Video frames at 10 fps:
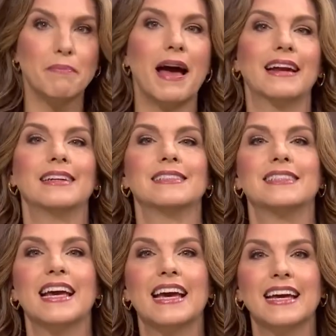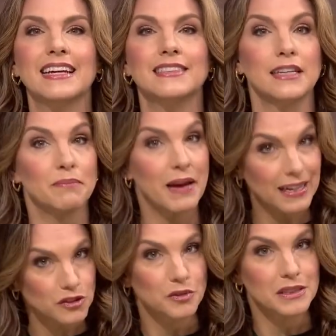Patty's Day, St.
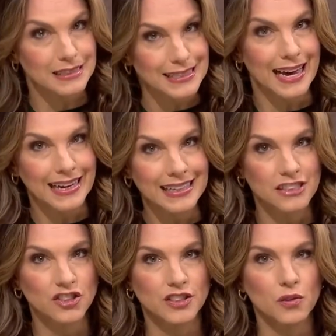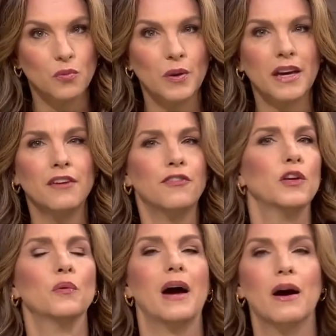Patrick's Day, is just a wee
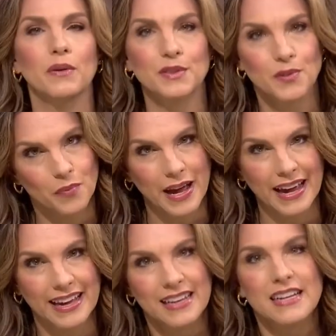few hours away.